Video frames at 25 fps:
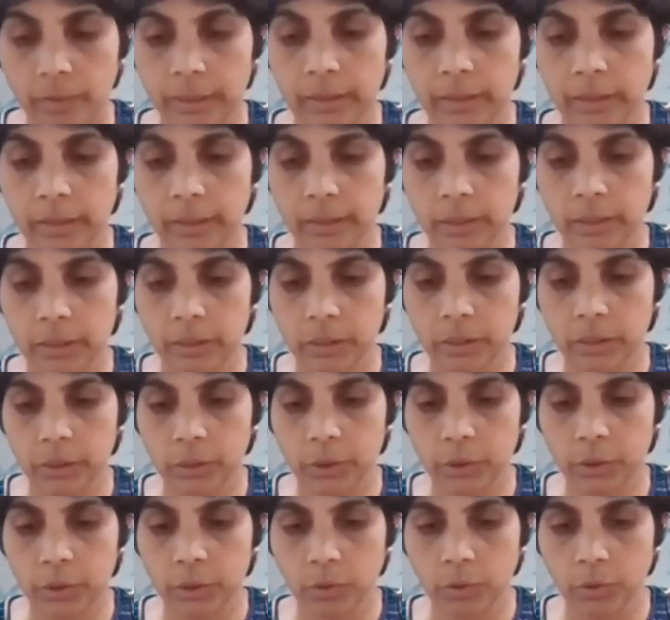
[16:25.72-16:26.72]
whether it is
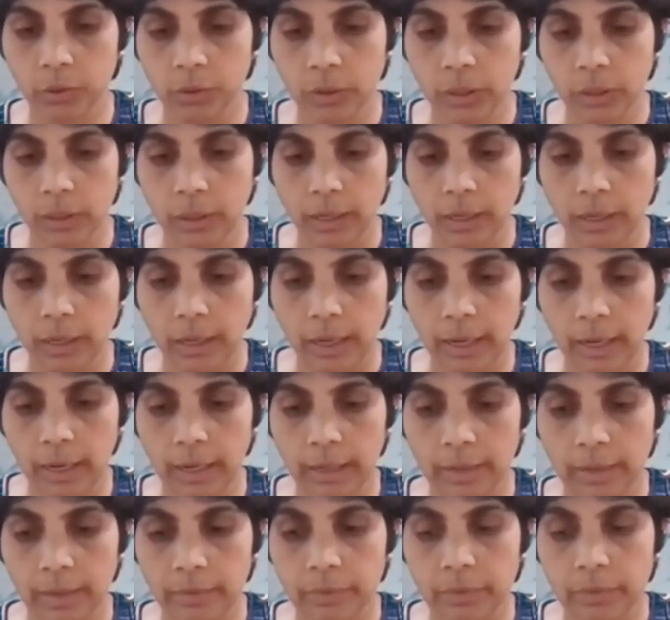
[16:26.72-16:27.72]
to
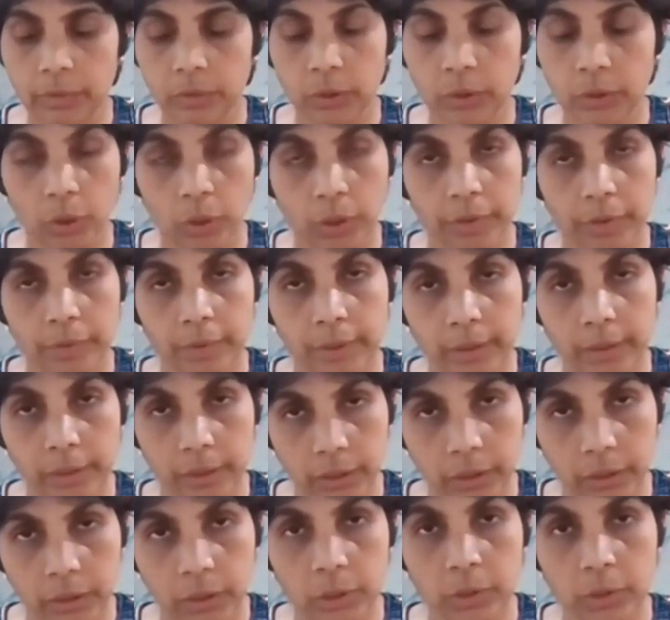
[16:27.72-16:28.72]
have joy, whether
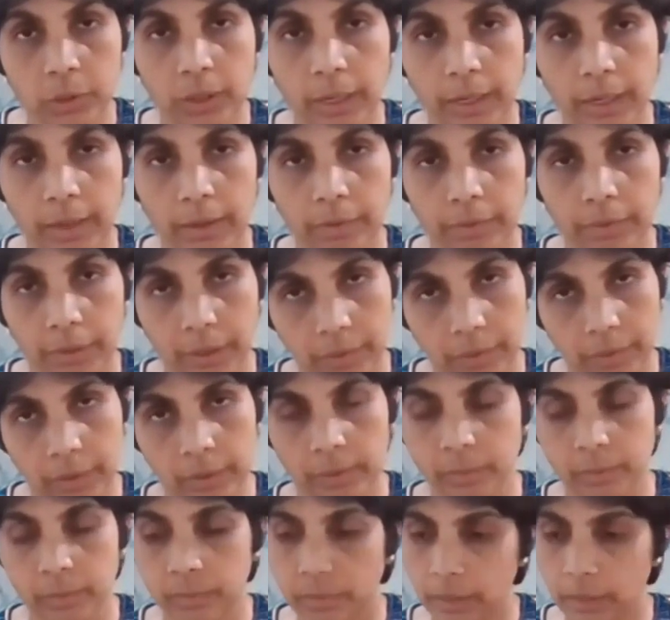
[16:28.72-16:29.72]
it is to have
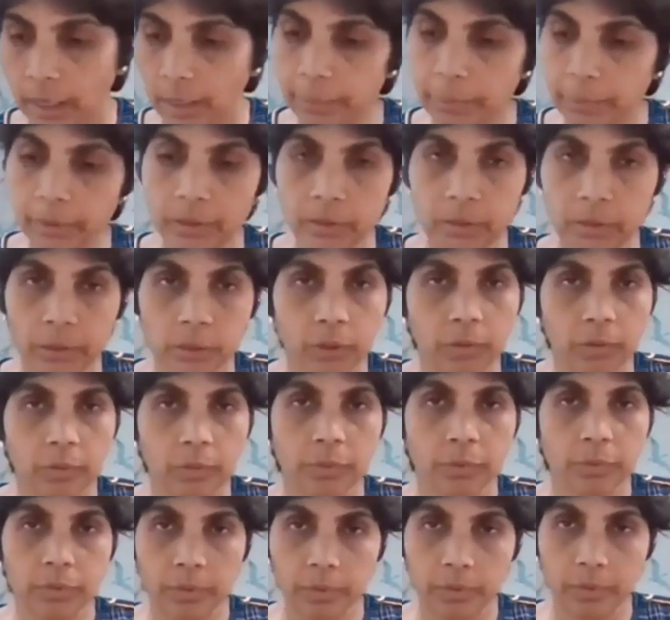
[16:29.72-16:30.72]
even happiness of
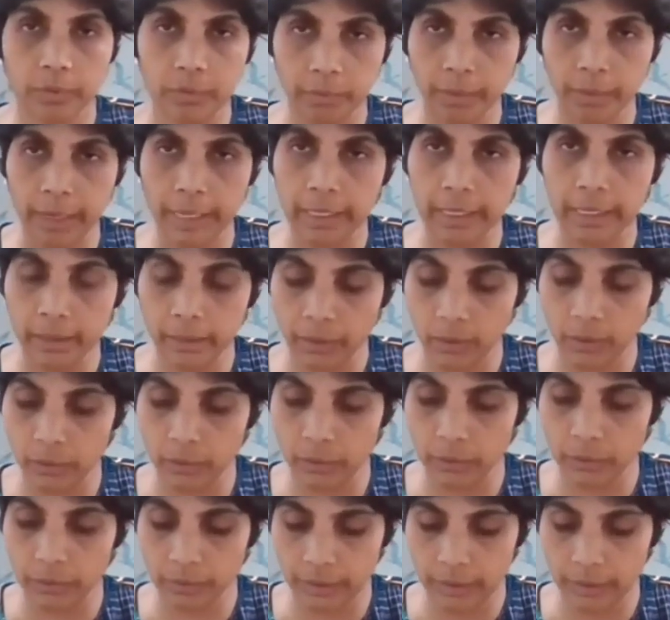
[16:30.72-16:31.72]
buying a
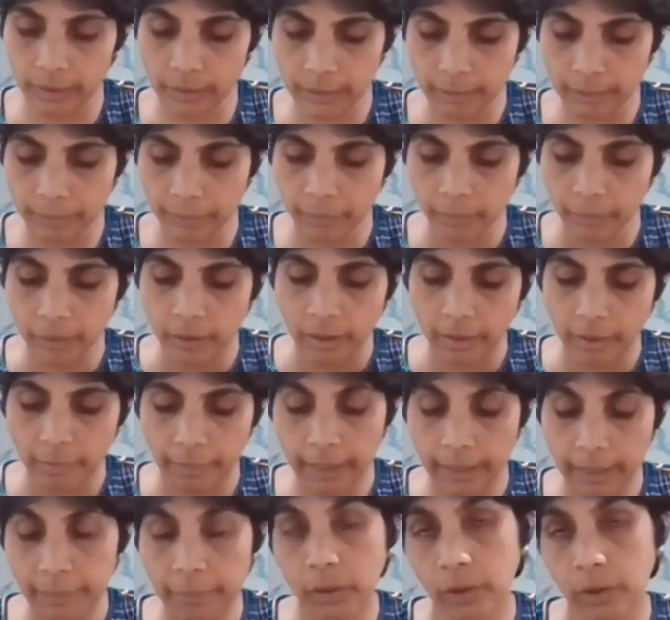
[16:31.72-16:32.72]
lot of things.
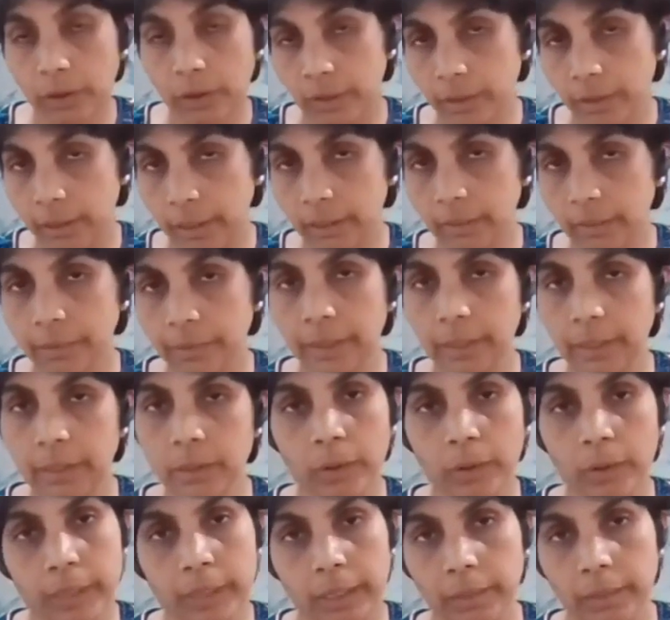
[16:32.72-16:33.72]
But I'm talking here, we are
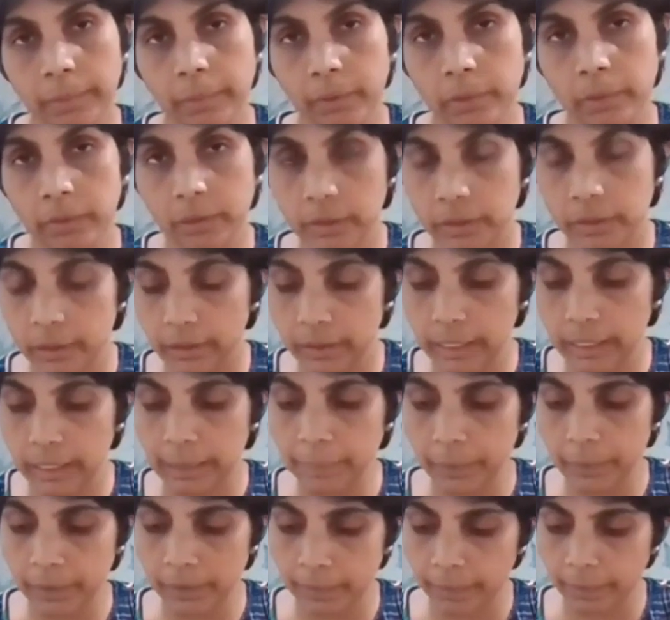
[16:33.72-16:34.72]
talking about the
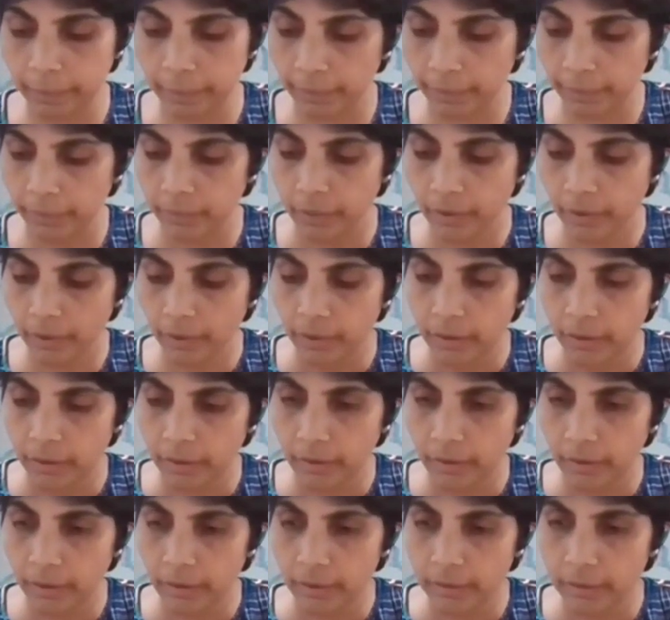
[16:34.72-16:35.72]
deeper
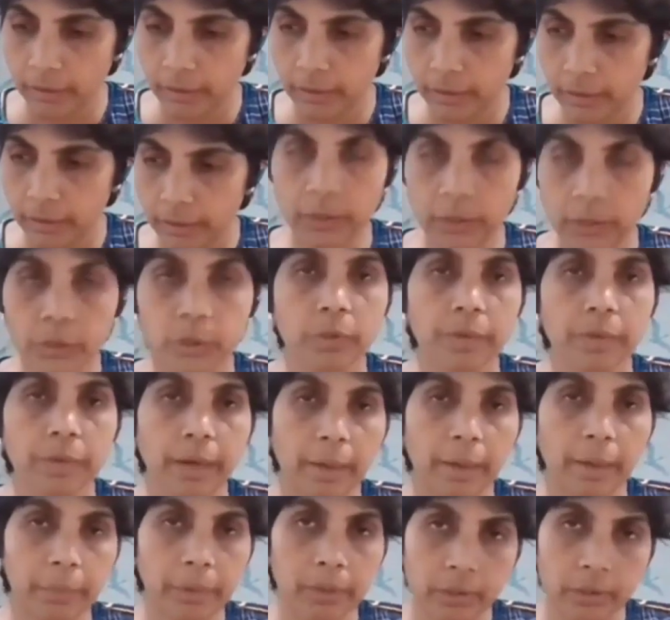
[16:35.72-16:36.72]
sense of
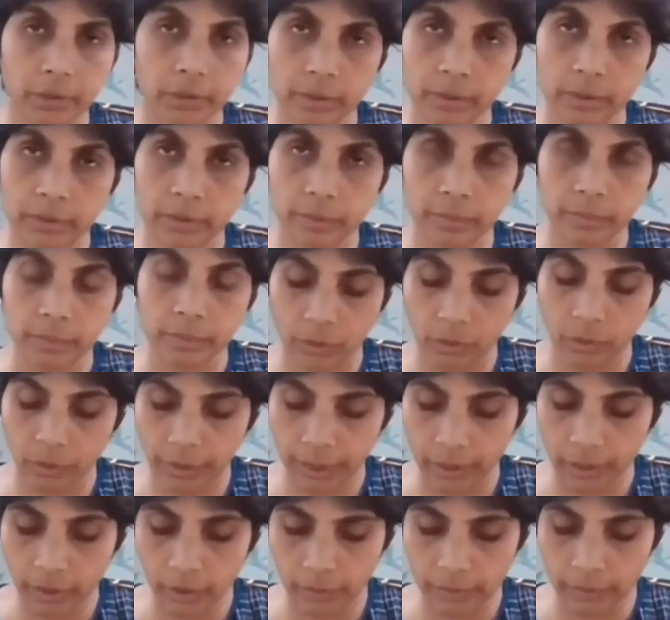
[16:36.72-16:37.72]
happiness,
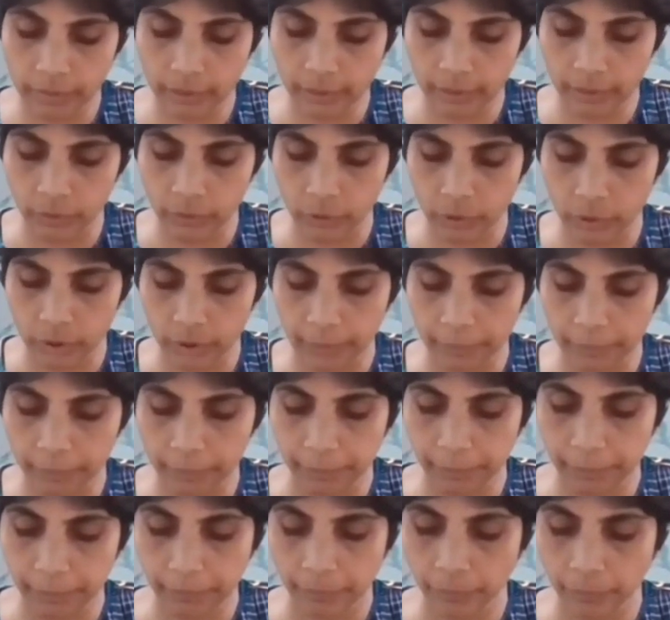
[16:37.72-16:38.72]
okay, of Santosha.